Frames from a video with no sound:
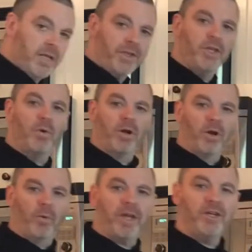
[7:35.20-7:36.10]
Then you want to
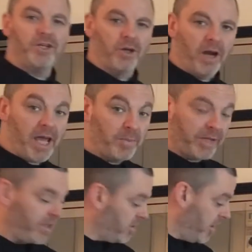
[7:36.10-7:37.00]
arrange your
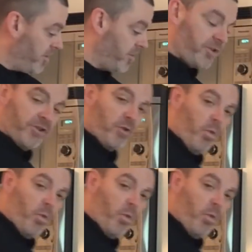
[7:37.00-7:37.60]
eggplant slices into